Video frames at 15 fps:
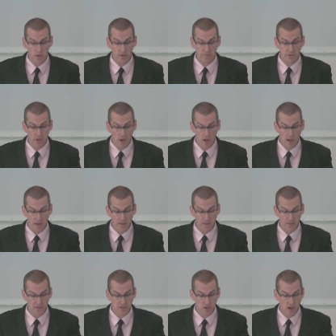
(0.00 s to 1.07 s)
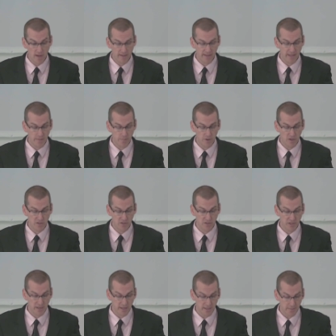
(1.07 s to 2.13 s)
born of God does not keep on
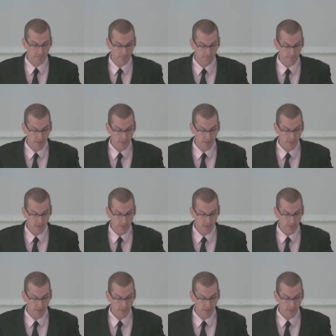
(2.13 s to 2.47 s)
sinning,